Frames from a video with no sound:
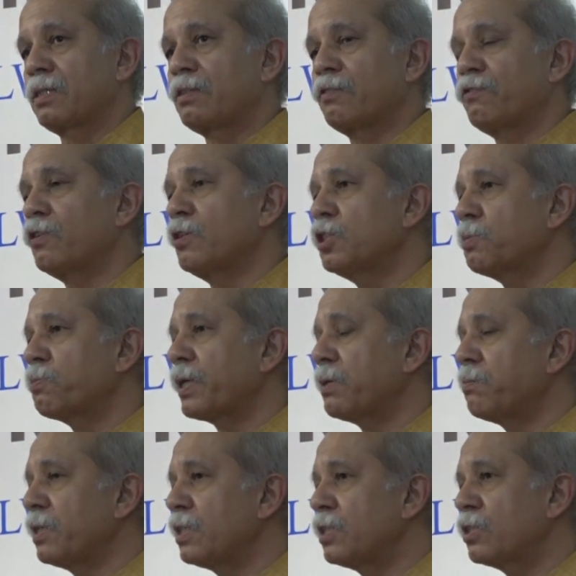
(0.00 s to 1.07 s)
the first
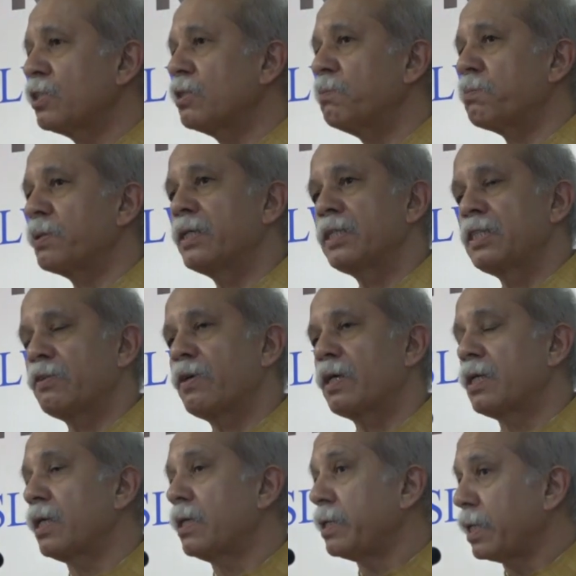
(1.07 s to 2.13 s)
Prime Minister, Pandit
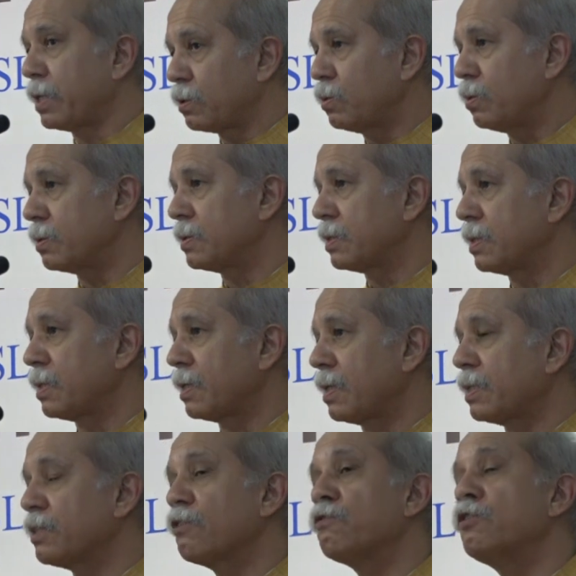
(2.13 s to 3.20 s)
Jawaharlal Nehru,
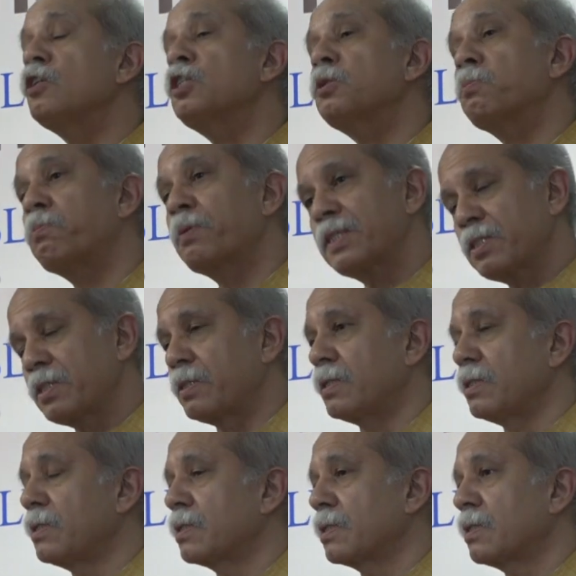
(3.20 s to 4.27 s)
and the first
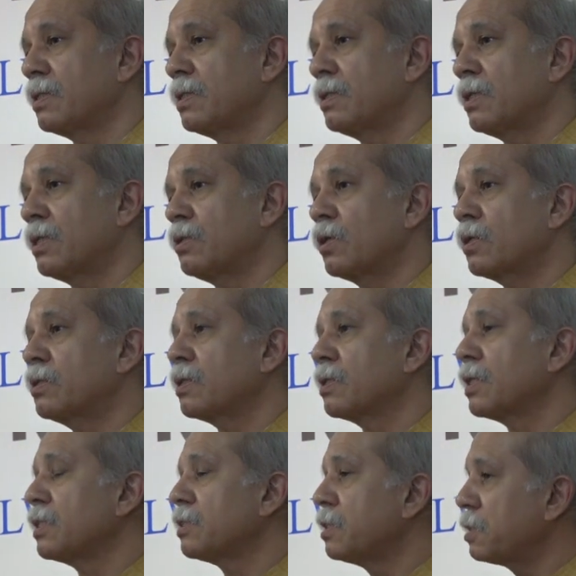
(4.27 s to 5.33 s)
President, Dr.
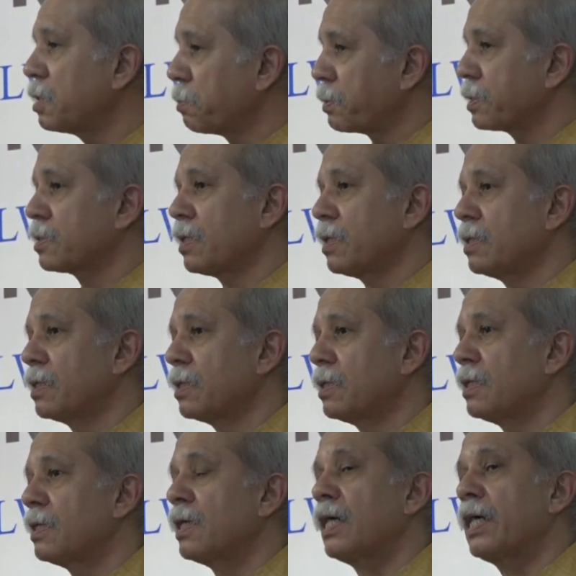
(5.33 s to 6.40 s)
Rajendra Prasad,
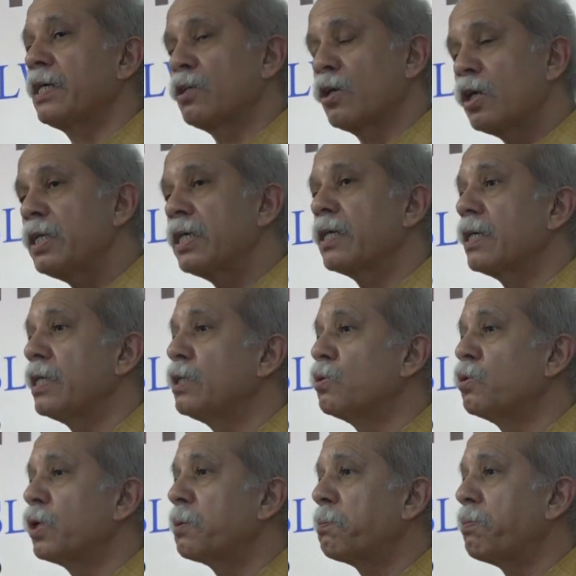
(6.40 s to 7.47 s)
ironically,
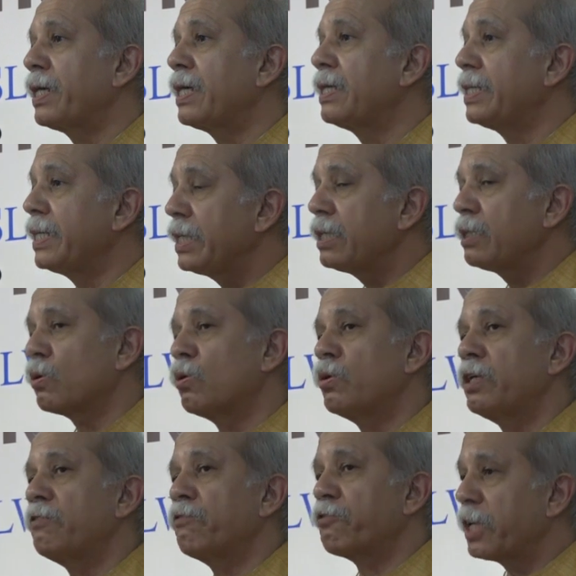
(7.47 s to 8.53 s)
who had played leading
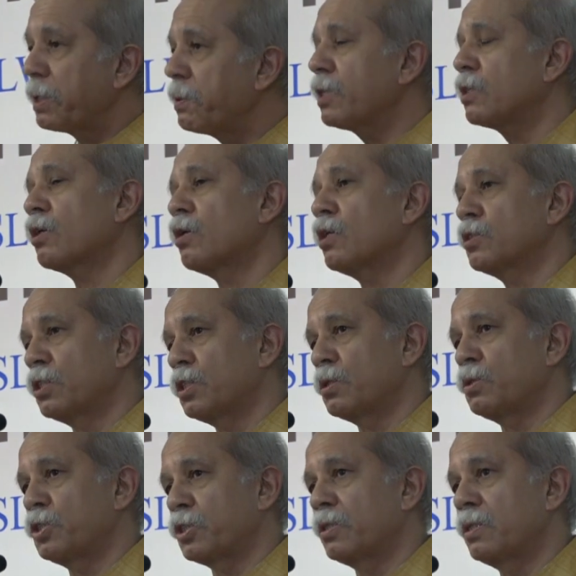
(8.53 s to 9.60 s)
role in framing the
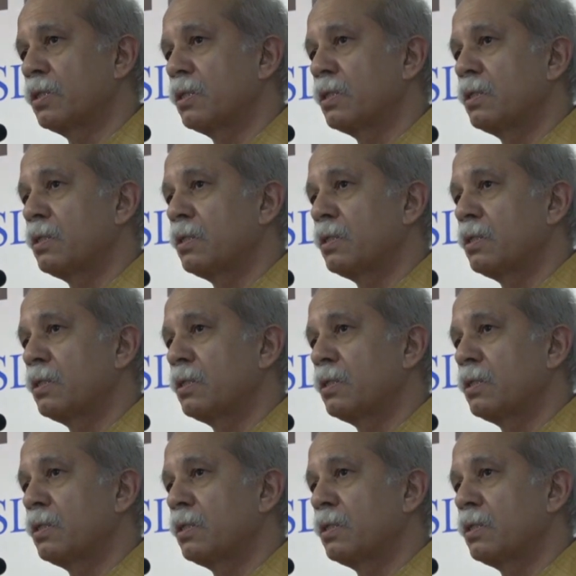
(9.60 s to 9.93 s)
constitution,